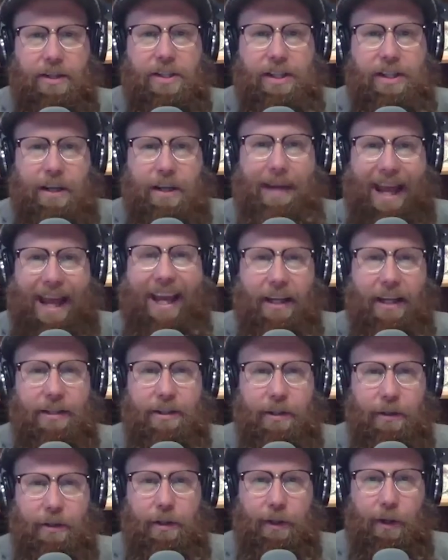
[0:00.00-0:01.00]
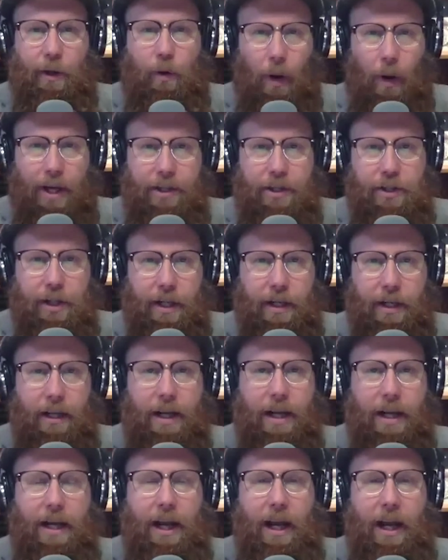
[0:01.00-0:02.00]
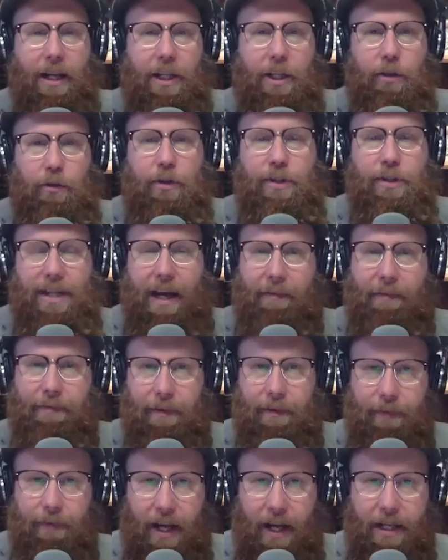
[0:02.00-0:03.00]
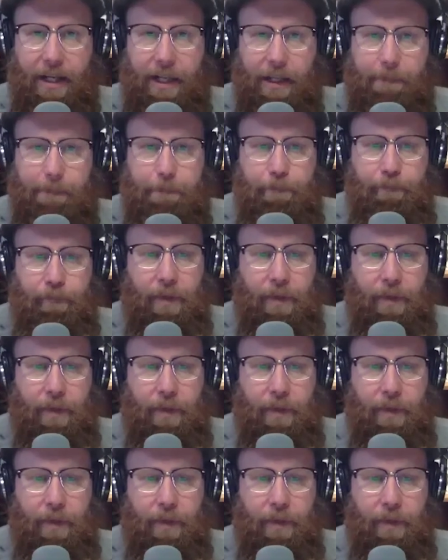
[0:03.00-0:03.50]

some answer to the question. You just have to find it.